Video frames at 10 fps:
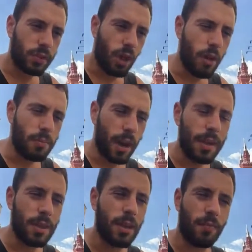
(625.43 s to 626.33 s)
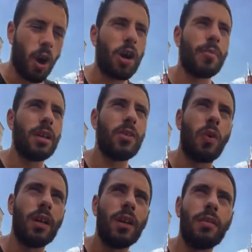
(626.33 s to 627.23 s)
don't blame the environment
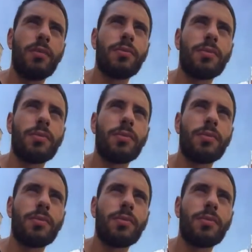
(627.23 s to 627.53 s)
you're in.